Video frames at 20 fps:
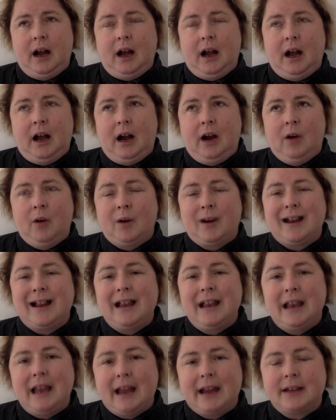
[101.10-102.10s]
our
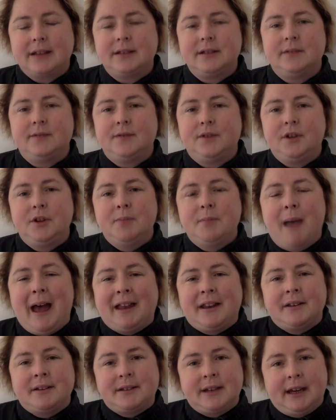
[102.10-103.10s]
collective
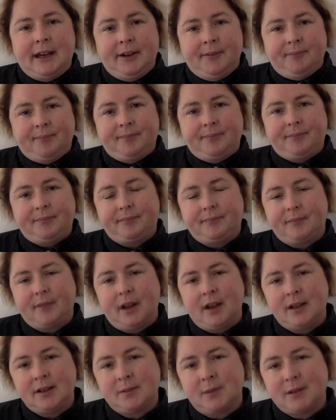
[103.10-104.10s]
humanity
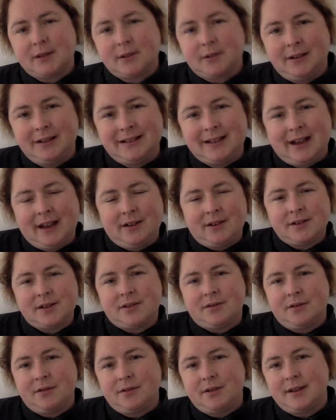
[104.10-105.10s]
is what's going to get us
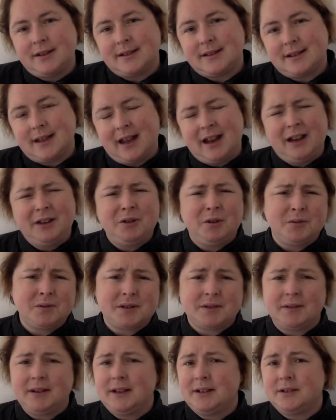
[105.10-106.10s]
through this. And I know
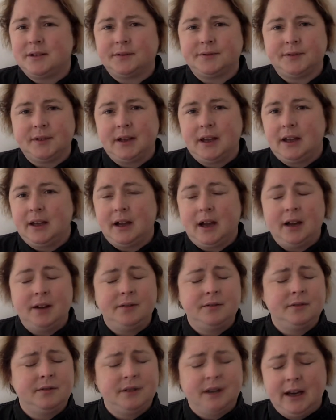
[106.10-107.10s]
it's really tough for you. I
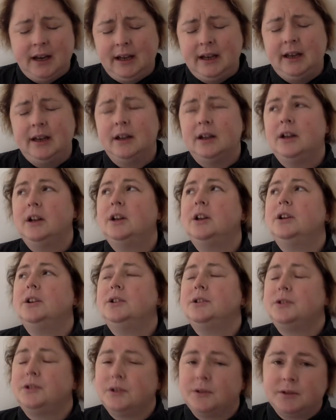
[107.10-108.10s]
really
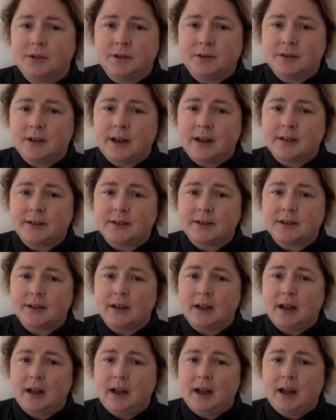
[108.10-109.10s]
do know that.
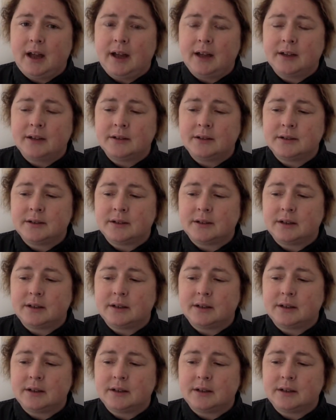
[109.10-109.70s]
And